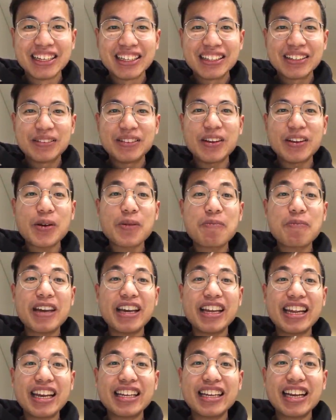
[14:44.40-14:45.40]
No,
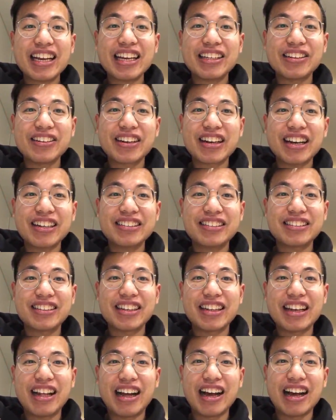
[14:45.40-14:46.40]
Pete and Yen, you guys
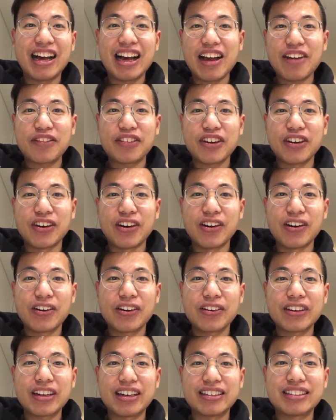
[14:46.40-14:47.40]
should have your
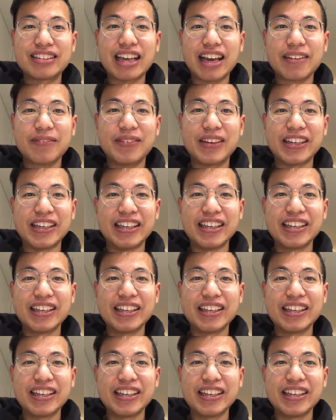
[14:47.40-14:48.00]
own segment.